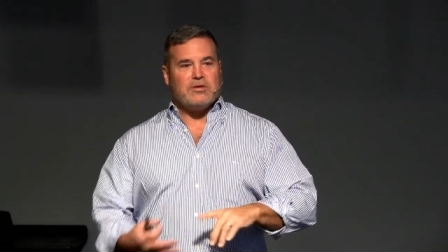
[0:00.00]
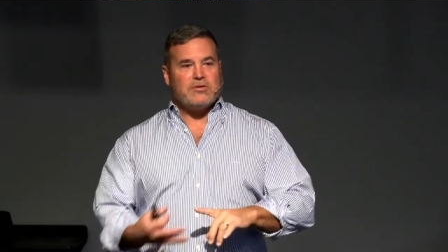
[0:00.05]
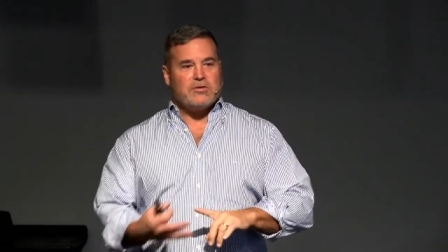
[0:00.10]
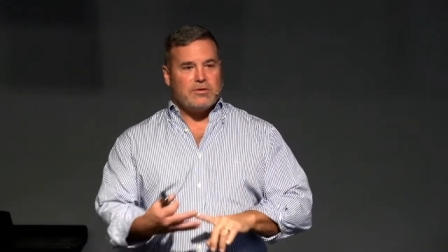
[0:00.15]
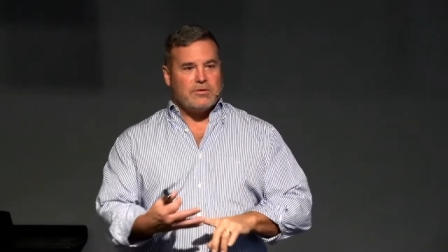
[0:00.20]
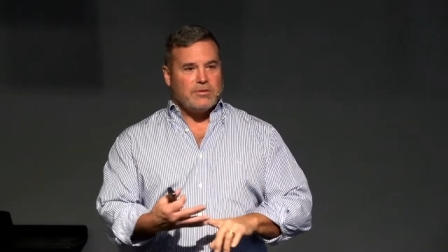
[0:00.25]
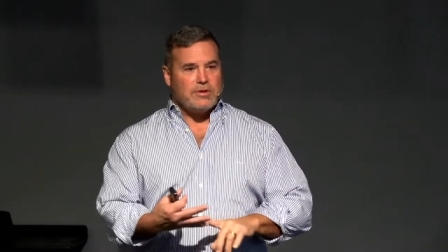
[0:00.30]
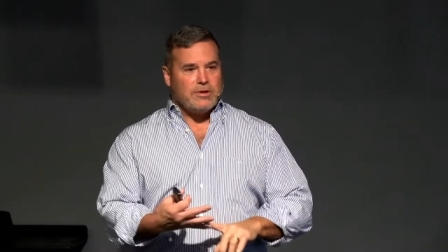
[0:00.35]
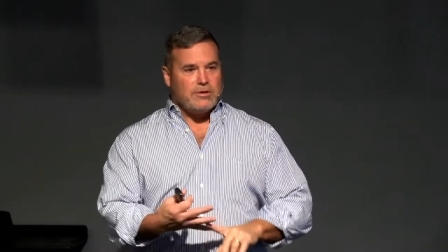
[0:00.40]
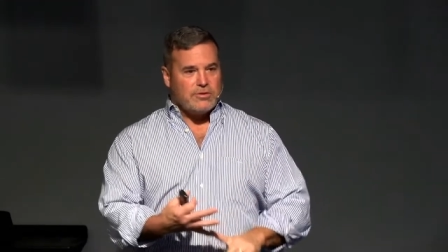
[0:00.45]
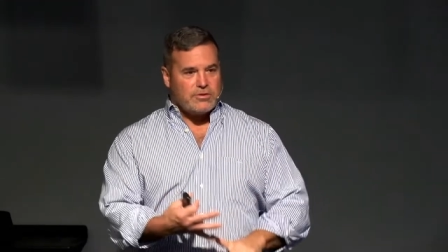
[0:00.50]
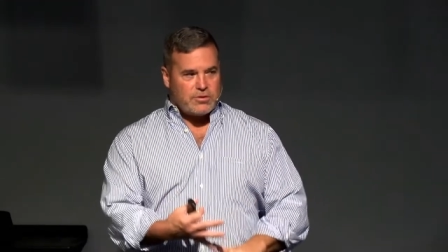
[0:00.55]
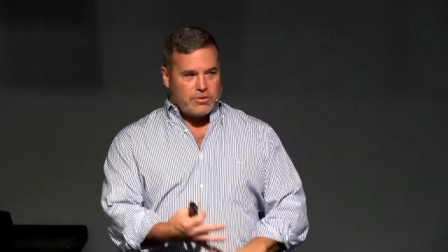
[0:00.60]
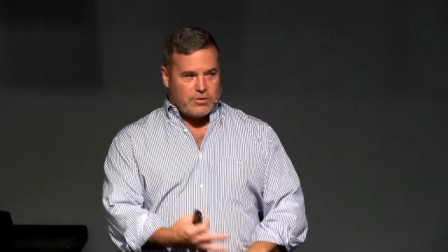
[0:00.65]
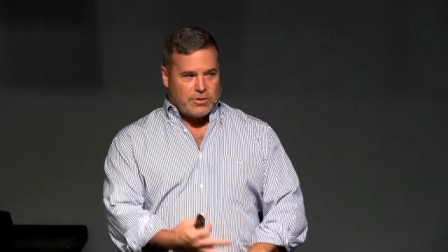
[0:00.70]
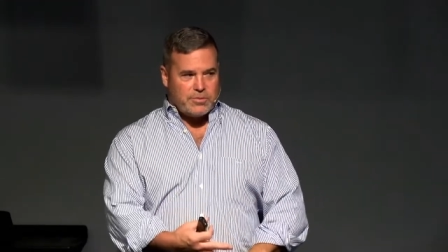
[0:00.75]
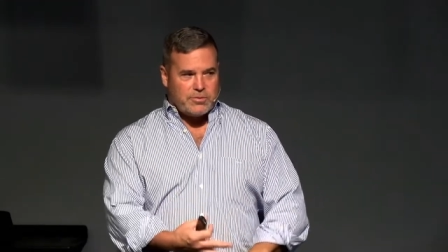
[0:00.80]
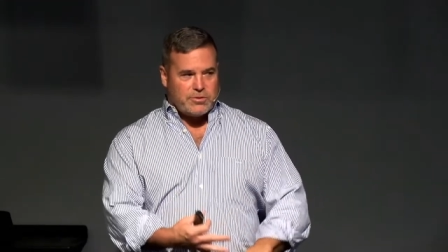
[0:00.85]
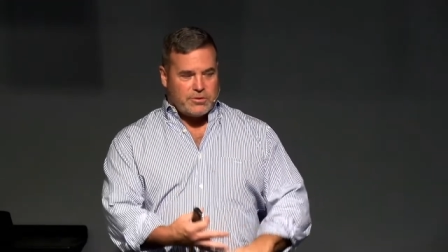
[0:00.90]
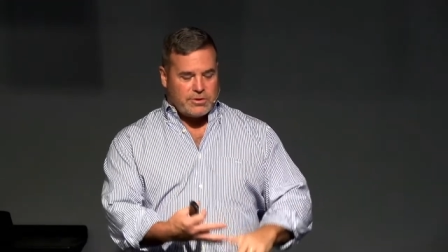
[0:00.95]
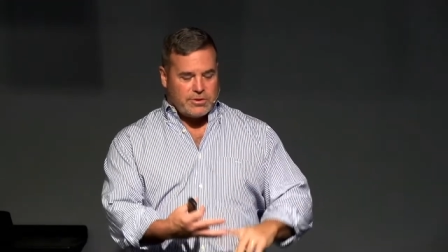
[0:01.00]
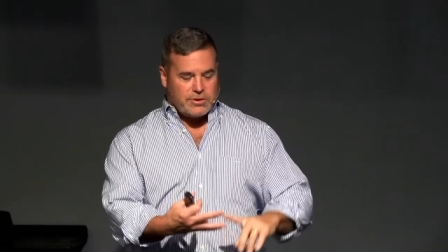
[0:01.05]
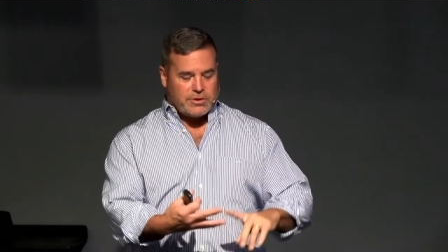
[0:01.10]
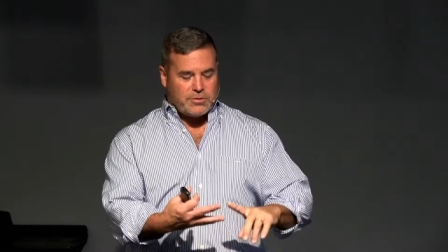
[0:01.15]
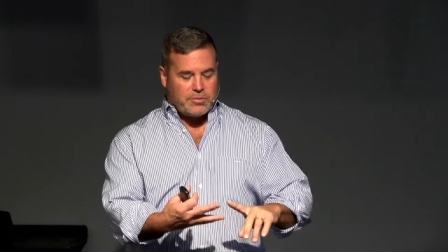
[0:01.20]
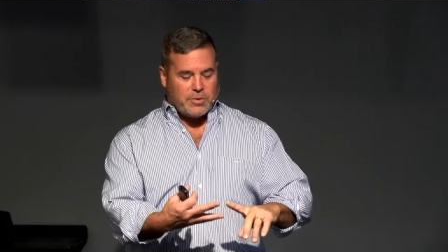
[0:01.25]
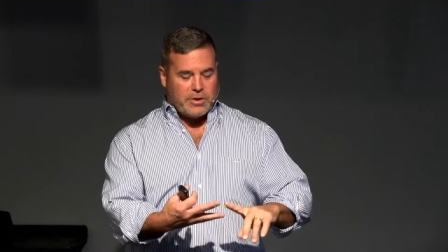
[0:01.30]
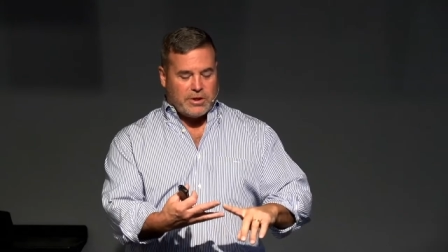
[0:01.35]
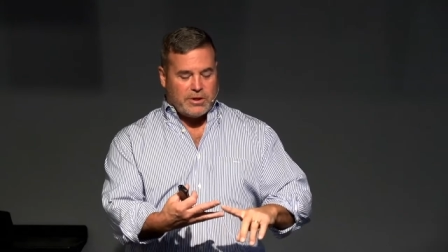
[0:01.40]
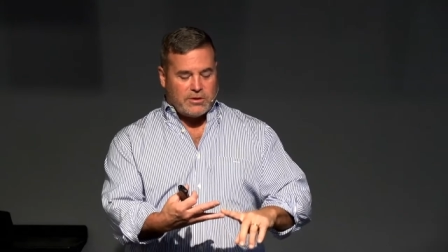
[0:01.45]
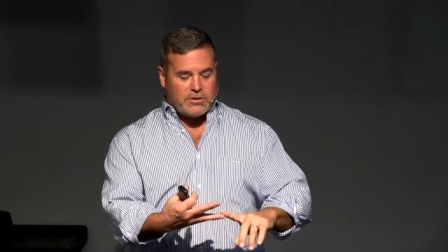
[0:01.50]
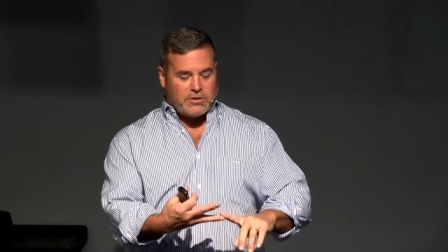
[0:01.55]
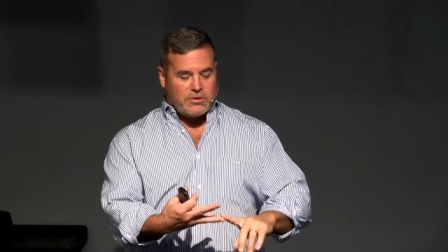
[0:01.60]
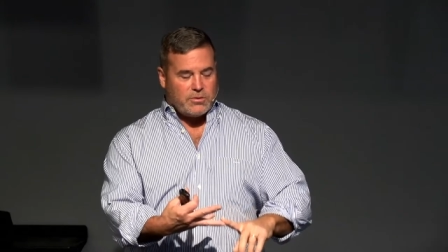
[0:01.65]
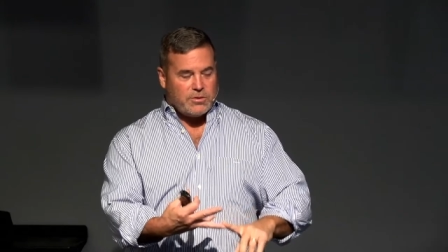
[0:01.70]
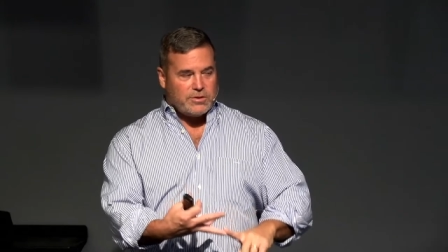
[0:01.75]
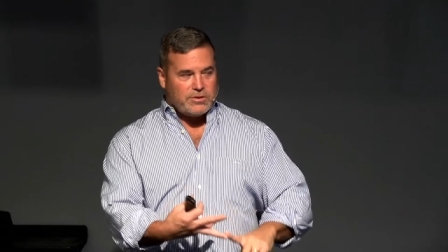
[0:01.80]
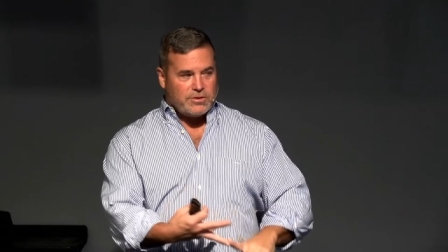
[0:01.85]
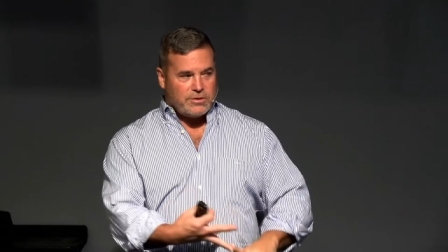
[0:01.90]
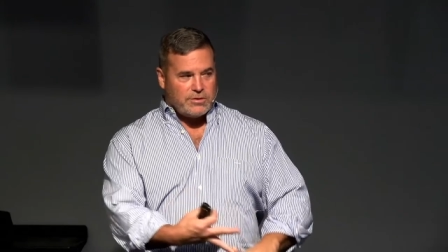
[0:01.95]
certainly the scriptures explain it to us.